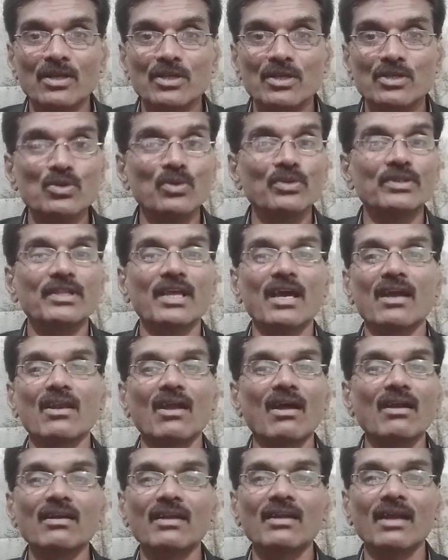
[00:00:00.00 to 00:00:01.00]
So they are
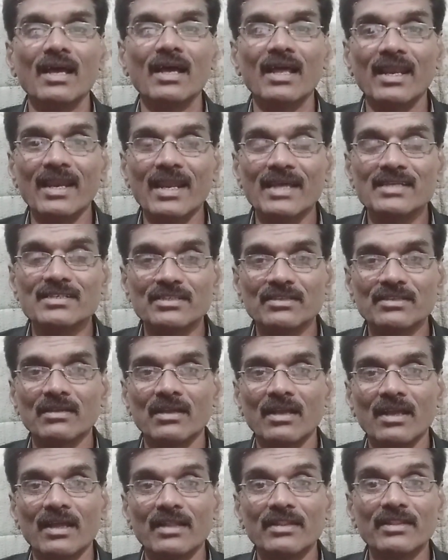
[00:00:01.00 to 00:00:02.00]
not less.
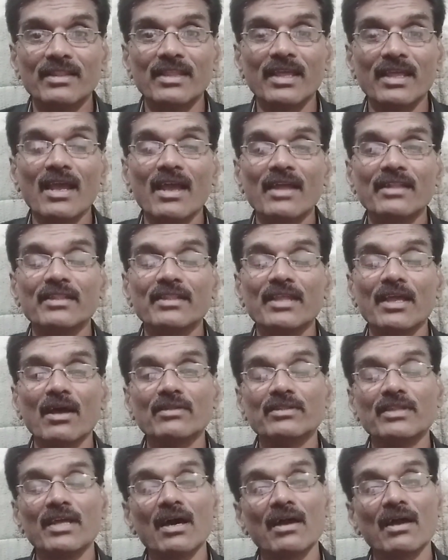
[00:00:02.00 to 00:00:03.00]
They
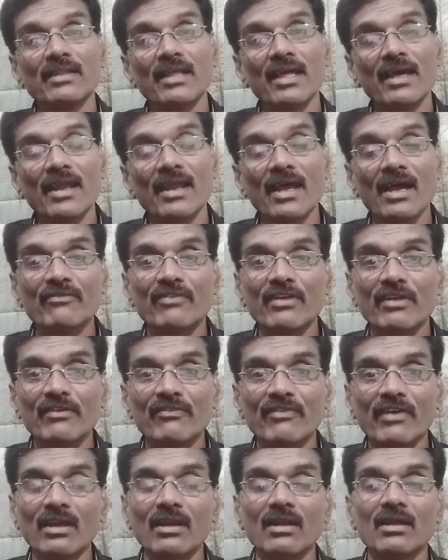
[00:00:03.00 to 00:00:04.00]
are there
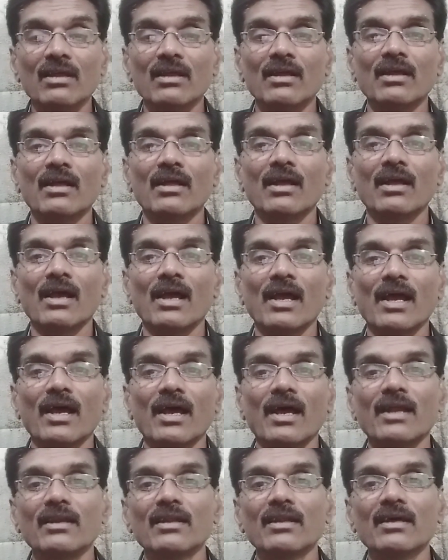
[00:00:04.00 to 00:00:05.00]
everywhere
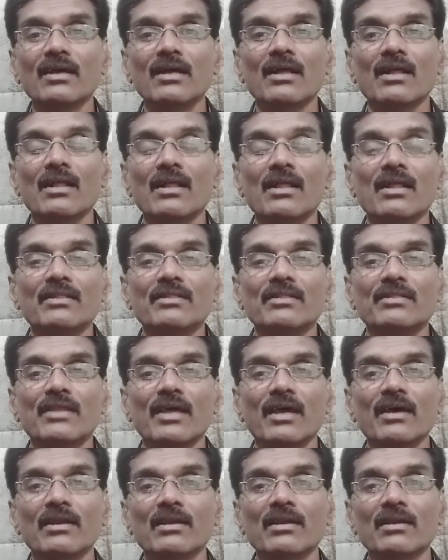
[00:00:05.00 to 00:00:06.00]
and
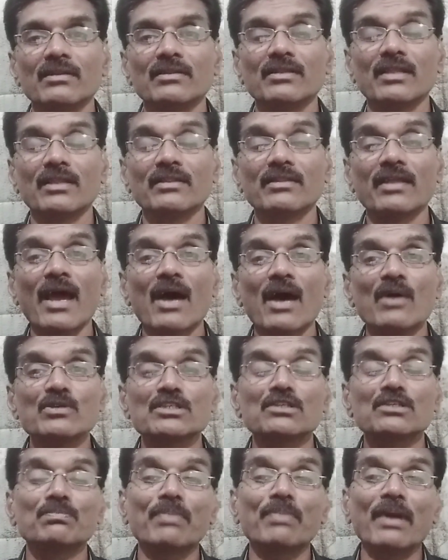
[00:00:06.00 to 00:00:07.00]
they have
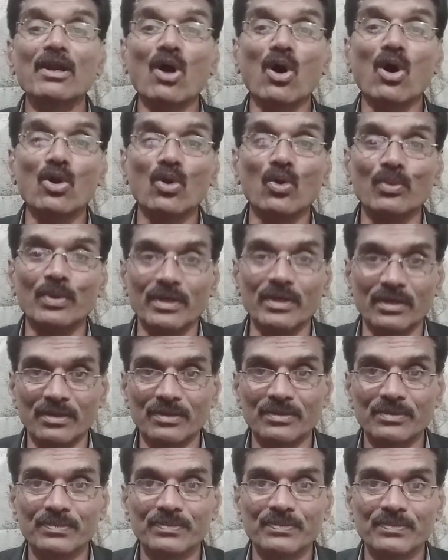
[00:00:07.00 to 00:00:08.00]
spread all over.
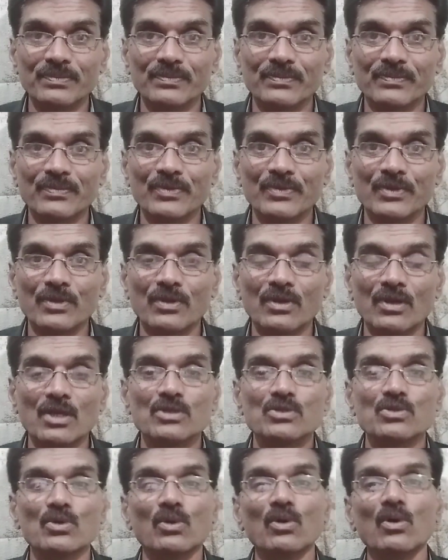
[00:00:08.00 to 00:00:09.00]

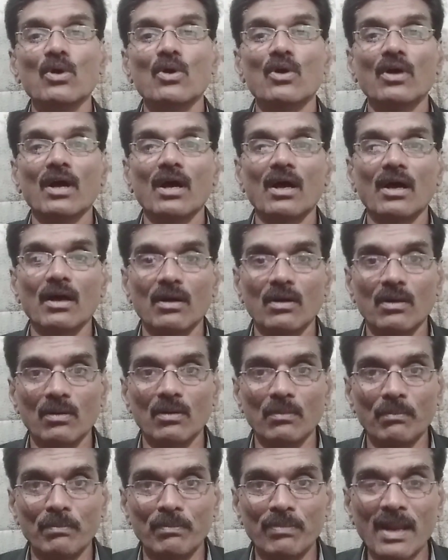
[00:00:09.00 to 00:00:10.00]
So
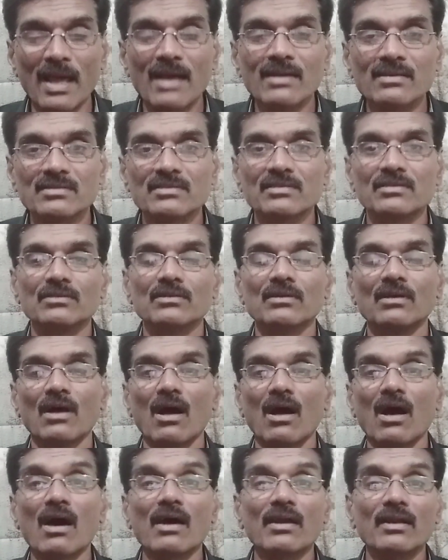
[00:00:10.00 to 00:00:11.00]
blacks
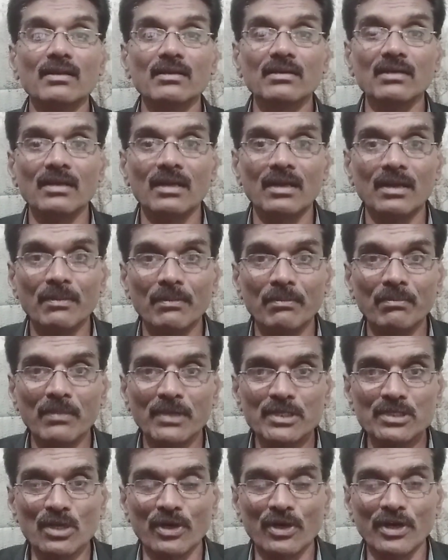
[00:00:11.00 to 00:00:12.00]
are in
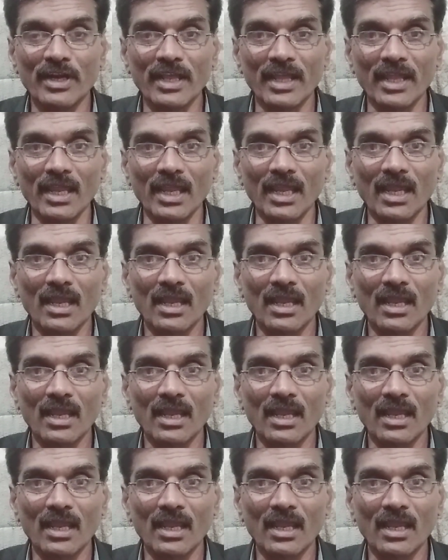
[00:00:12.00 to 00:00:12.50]
majority.